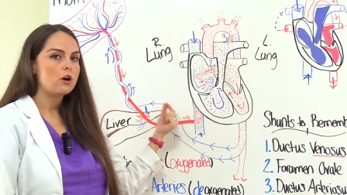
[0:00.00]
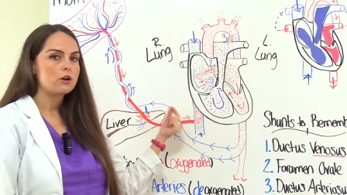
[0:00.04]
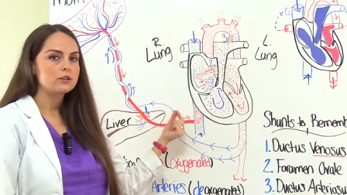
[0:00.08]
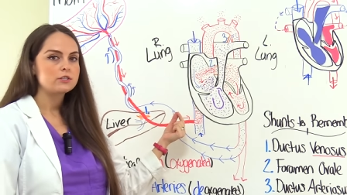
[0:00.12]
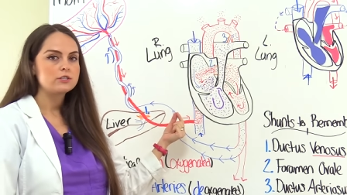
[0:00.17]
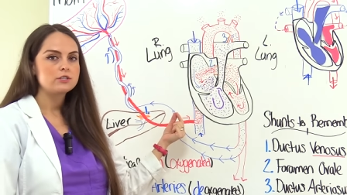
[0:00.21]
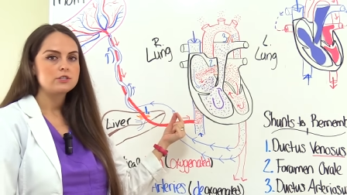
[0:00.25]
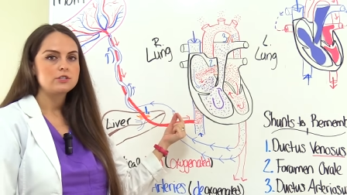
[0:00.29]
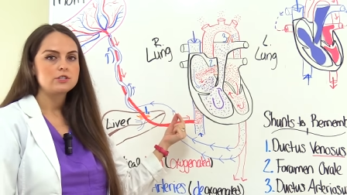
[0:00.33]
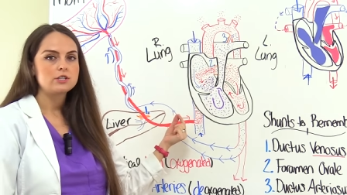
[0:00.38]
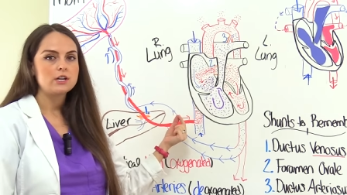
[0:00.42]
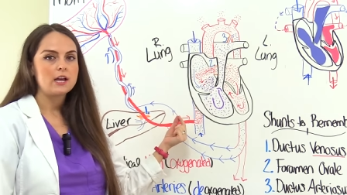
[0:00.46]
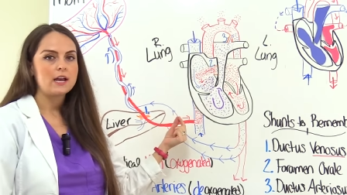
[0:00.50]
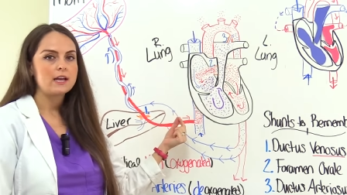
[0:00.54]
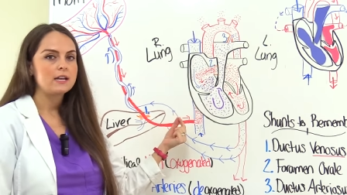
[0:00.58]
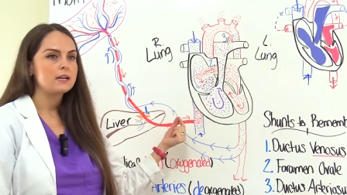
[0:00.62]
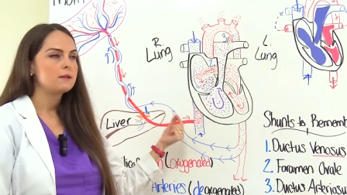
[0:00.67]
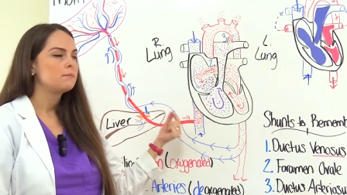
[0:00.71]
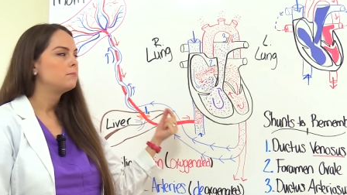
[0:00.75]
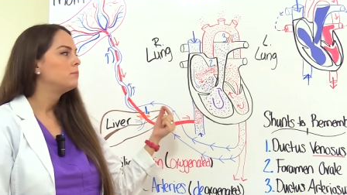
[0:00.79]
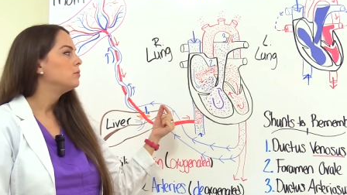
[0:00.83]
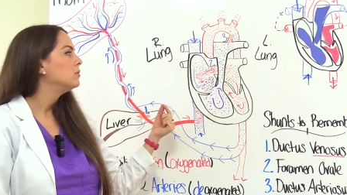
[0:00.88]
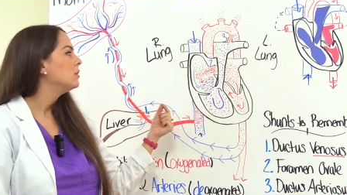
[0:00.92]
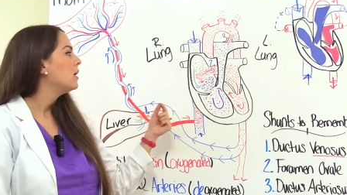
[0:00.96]

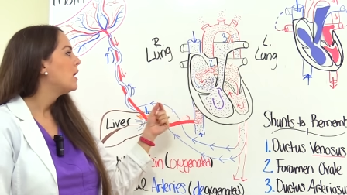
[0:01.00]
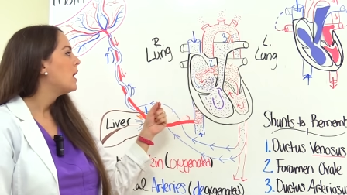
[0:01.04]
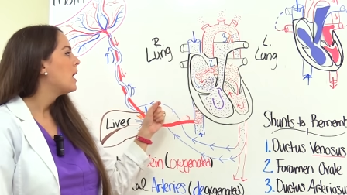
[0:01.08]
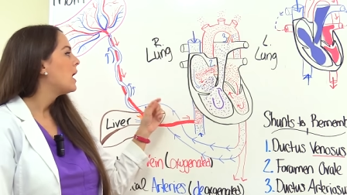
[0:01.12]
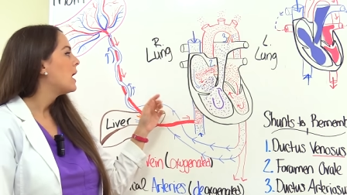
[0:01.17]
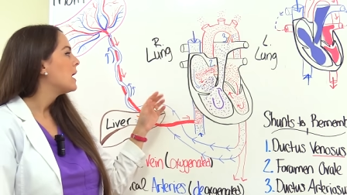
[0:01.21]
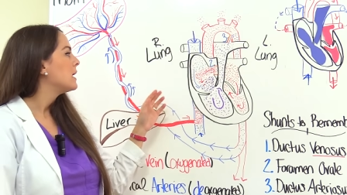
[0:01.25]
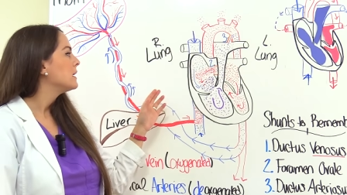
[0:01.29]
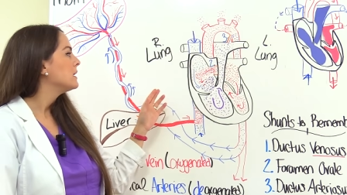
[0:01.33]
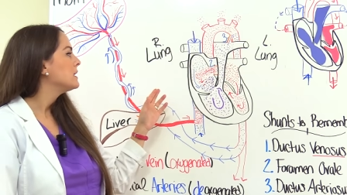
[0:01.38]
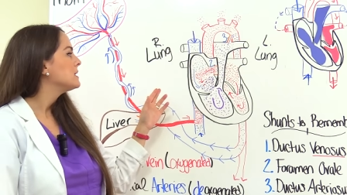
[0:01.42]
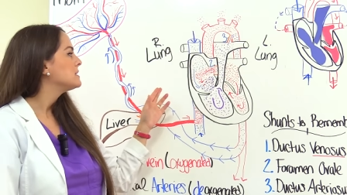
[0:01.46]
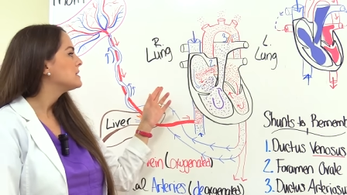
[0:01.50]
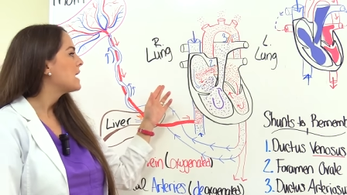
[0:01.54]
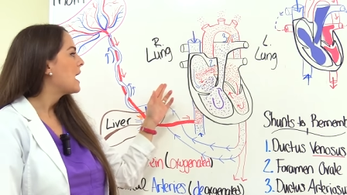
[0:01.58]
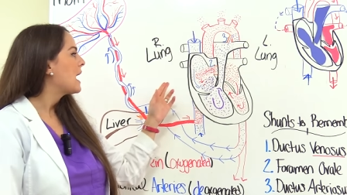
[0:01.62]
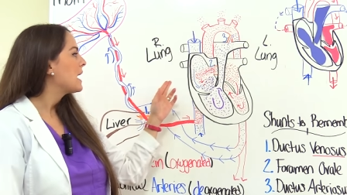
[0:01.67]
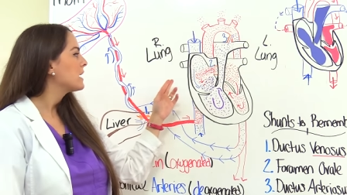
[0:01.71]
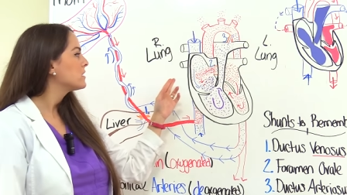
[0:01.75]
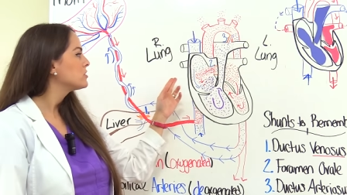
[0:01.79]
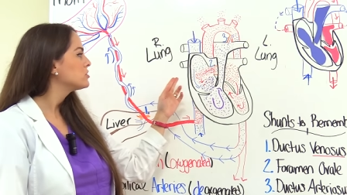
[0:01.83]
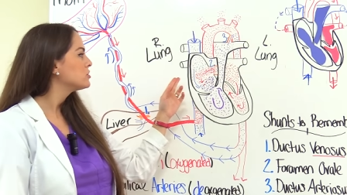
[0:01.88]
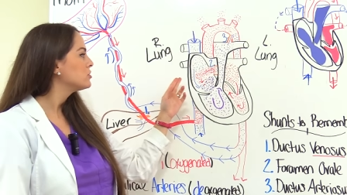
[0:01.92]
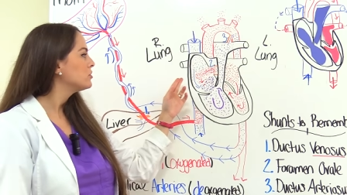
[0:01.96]
oxygenated blood is
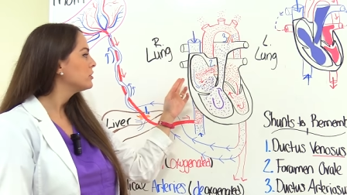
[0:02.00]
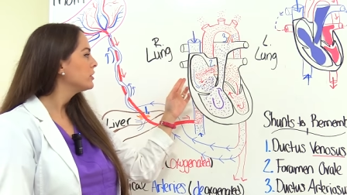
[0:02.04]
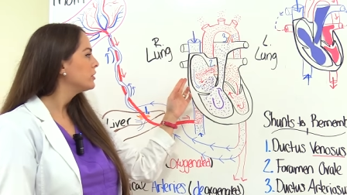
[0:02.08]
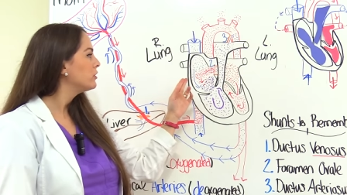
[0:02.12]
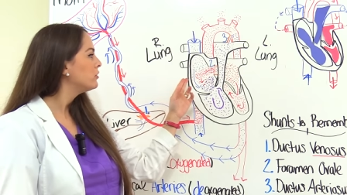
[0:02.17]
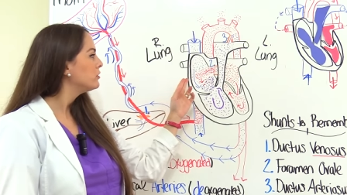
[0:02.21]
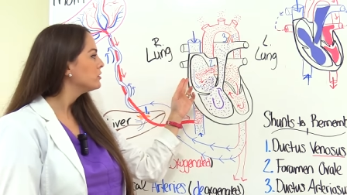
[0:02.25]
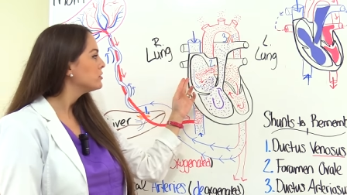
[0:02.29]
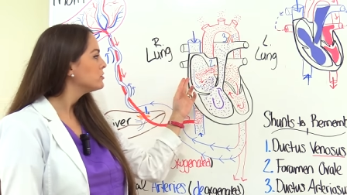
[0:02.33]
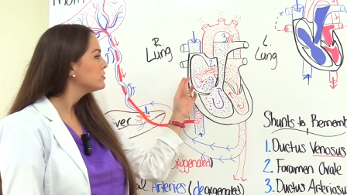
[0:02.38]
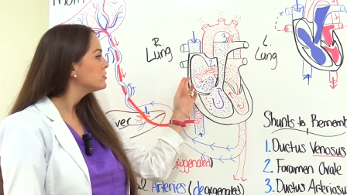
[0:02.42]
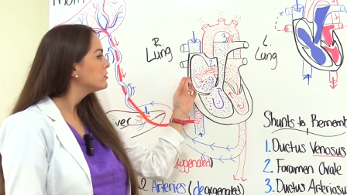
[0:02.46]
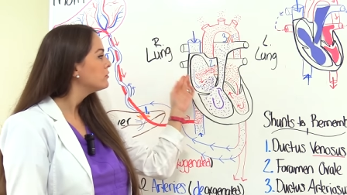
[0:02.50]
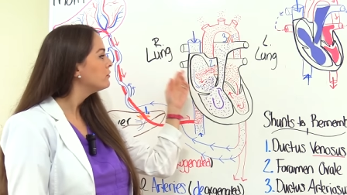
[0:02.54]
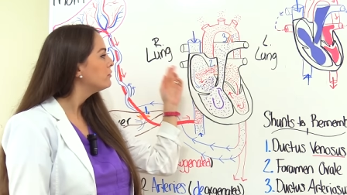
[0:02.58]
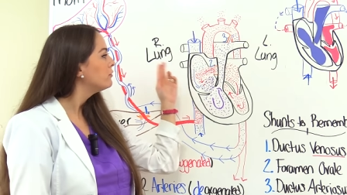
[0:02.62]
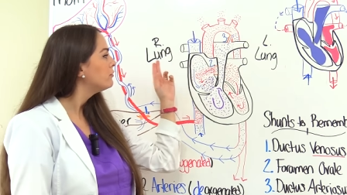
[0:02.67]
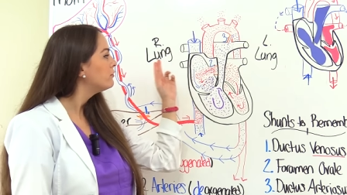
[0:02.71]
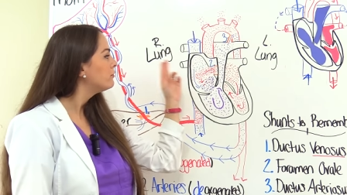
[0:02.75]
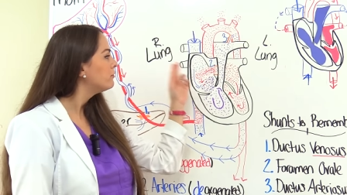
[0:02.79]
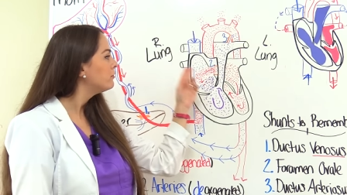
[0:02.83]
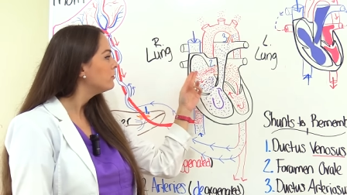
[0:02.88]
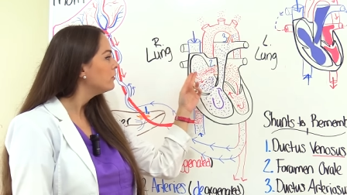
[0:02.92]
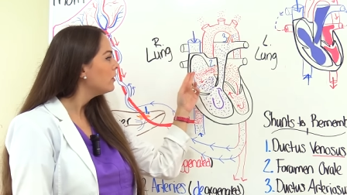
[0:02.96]
actually going to
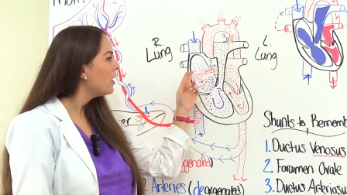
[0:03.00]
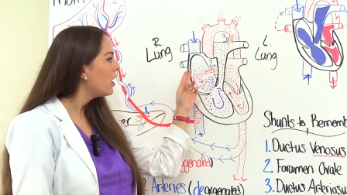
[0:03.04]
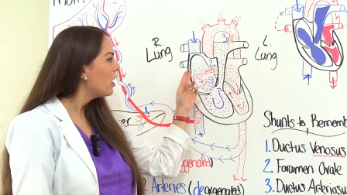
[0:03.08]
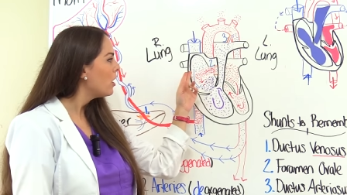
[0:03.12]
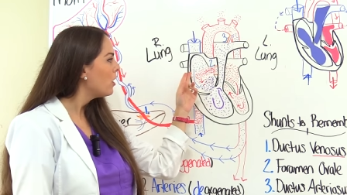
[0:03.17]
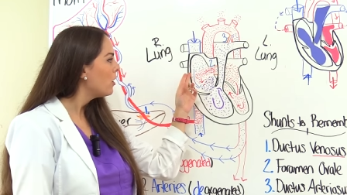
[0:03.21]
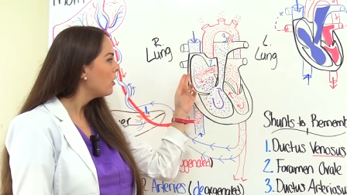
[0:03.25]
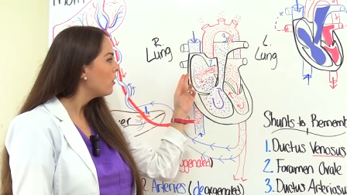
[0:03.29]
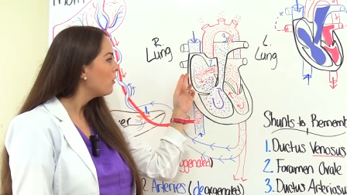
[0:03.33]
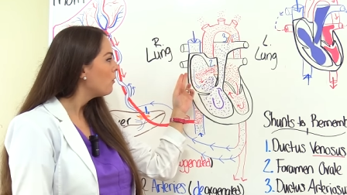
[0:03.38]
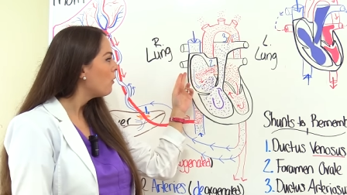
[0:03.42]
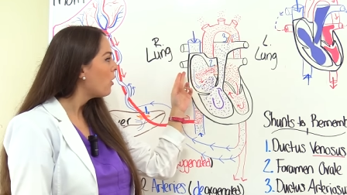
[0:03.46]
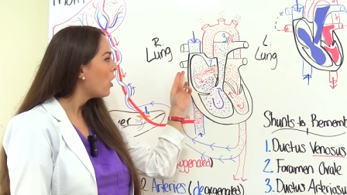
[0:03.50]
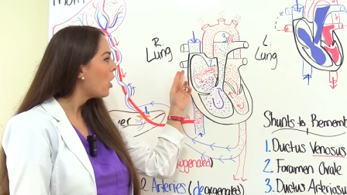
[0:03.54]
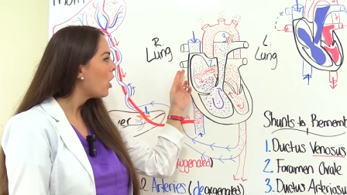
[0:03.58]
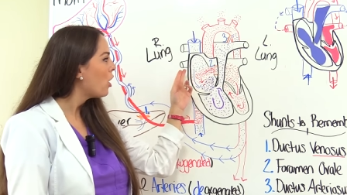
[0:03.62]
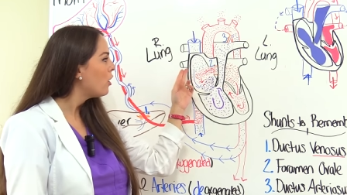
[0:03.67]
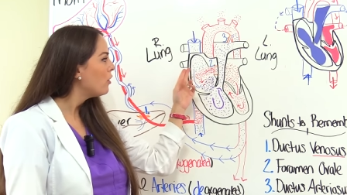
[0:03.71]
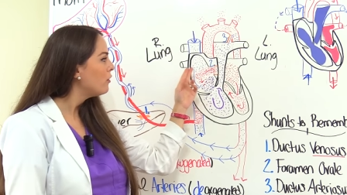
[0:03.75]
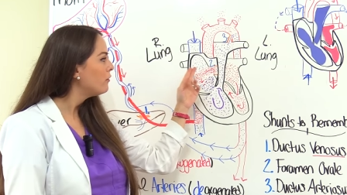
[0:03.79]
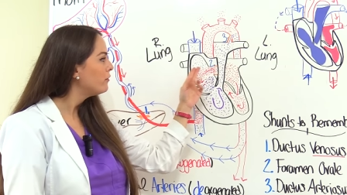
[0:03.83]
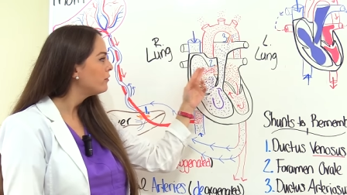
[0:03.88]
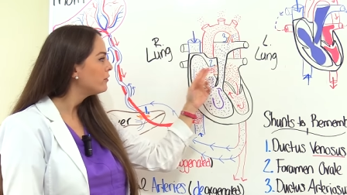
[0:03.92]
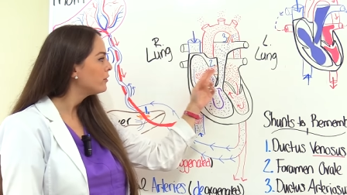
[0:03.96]
flow
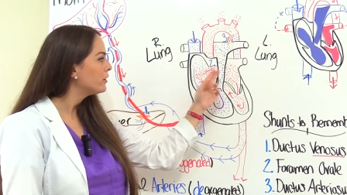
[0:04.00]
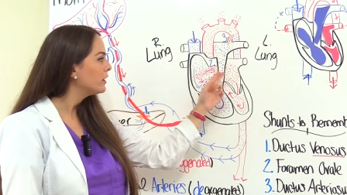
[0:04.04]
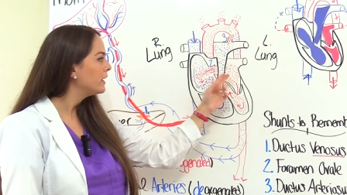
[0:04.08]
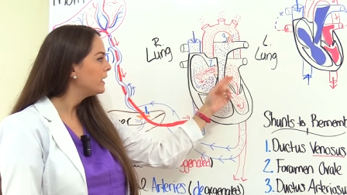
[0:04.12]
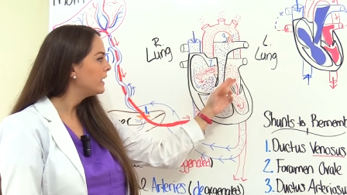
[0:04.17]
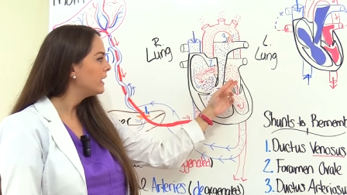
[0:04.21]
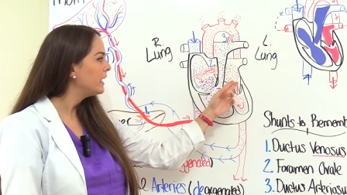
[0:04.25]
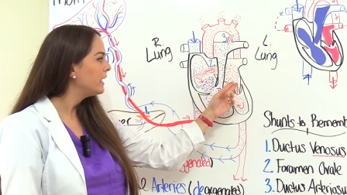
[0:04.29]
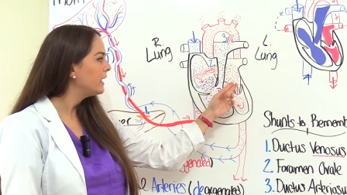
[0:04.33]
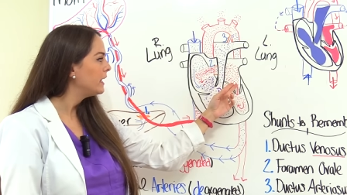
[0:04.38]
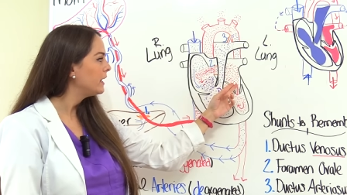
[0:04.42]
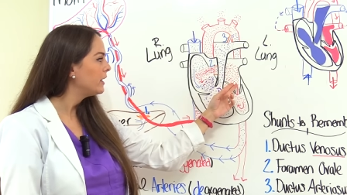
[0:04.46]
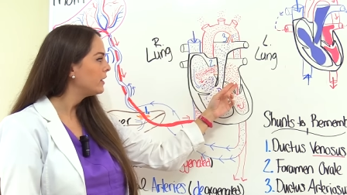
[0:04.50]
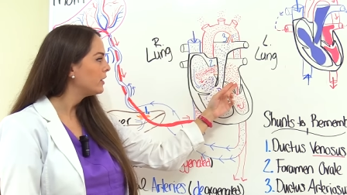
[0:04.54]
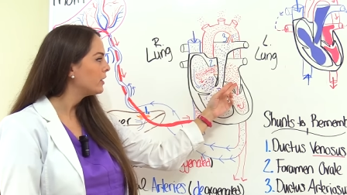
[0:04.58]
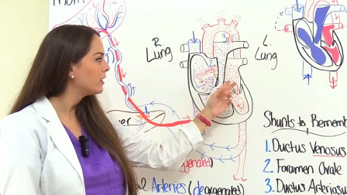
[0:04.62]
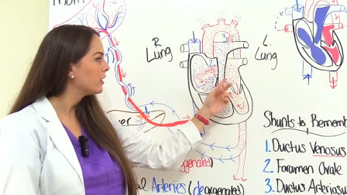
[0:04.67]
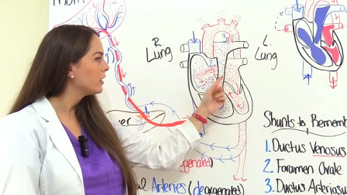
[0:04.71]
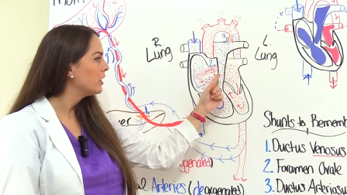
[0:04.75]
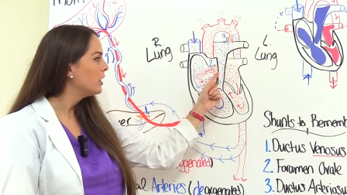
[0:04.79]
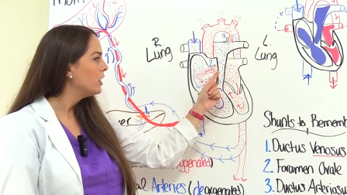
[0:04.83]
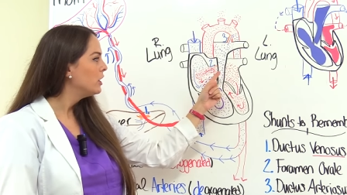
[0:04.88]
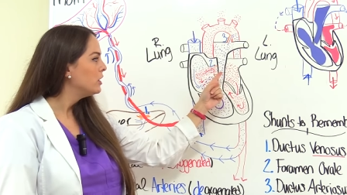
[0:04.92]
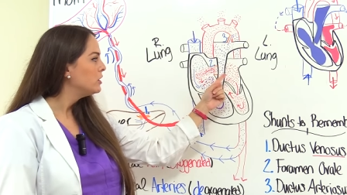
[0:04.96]
over
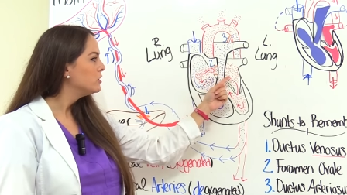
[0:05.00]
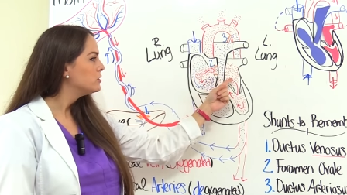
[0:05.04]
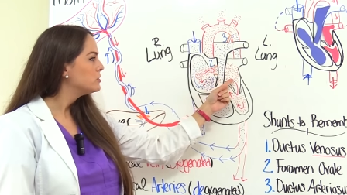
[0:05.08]
here